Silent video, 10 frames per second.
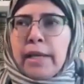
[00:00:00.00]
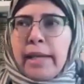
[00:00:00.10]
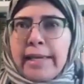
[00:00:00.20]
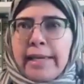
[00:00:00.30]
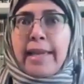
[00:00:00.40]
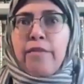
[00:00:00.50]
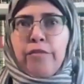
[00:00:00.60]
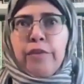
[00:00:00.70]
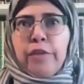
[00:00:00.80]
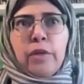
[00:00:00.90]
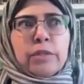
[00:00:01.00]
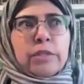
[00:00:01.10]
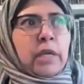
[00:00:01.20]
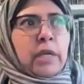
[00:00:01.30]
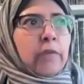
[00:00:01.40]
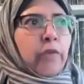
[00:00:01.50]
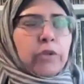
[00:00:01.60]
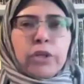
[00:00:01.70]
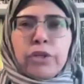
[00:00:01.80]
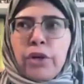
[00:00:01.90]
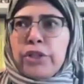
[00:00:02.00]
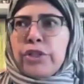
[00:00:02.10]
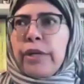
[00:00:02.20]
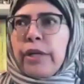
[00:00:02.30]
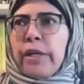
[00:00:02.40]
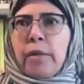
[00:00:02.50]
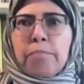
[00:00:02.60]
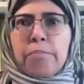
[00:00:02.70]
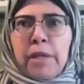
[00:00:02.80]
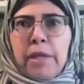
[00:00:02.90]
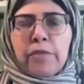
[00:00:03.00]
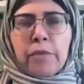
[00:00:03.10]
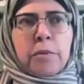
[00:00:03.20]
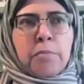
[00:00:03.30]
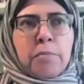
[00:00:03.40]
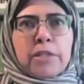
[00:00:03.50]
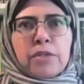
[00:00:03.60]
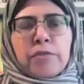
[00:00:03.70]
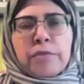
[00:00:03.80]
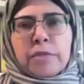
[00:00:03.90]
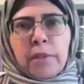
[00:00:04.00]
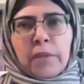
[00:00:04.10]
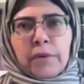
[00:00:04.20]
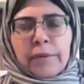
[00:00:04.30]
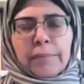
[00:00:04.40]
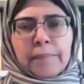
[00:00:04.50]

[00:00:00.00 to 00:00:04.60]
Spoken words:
like an infant looks for the nurturing milk from the breast of its mother.